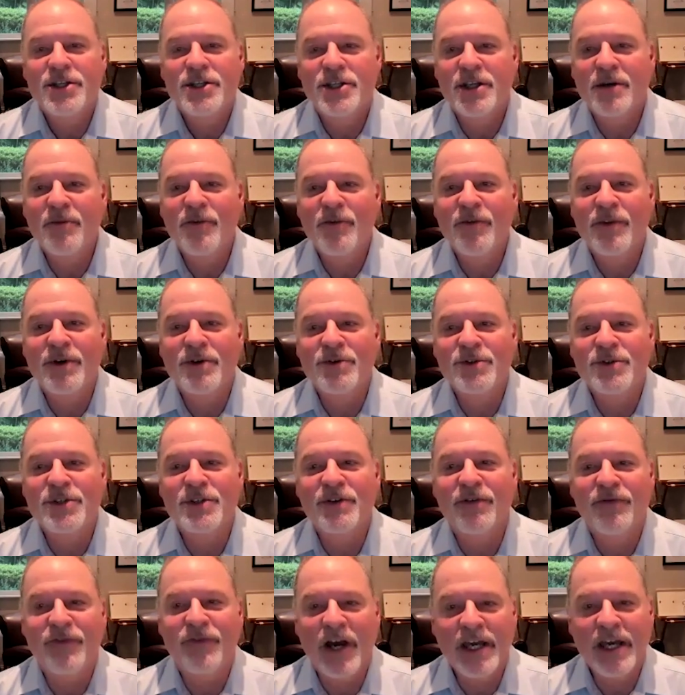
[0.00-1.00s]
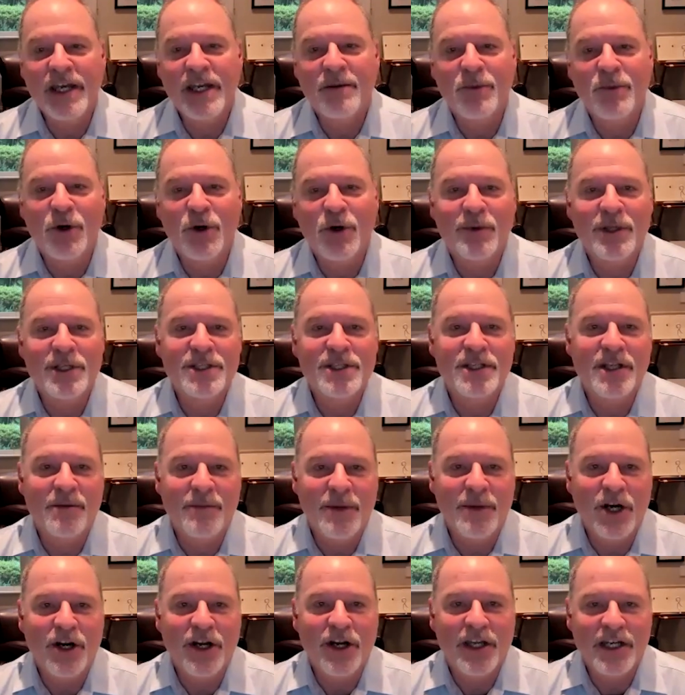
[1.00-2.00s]
some of those defining moments in
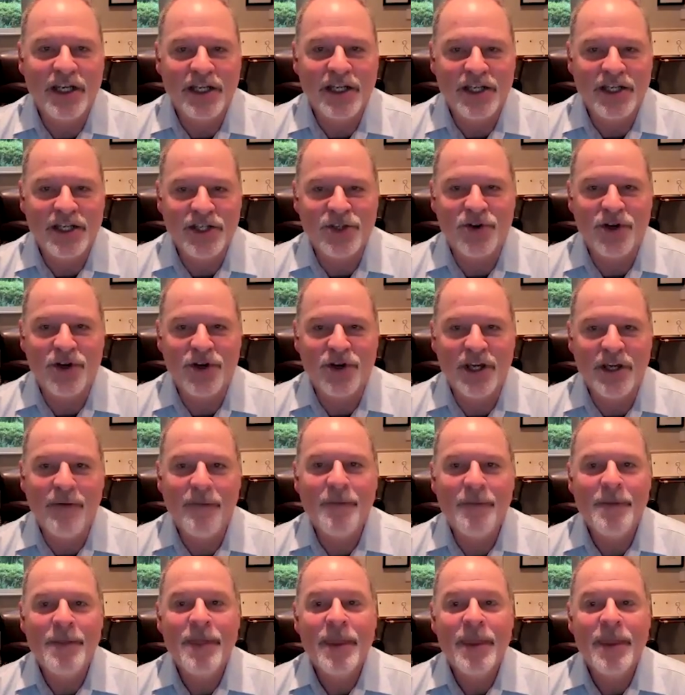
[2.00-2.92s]
American history,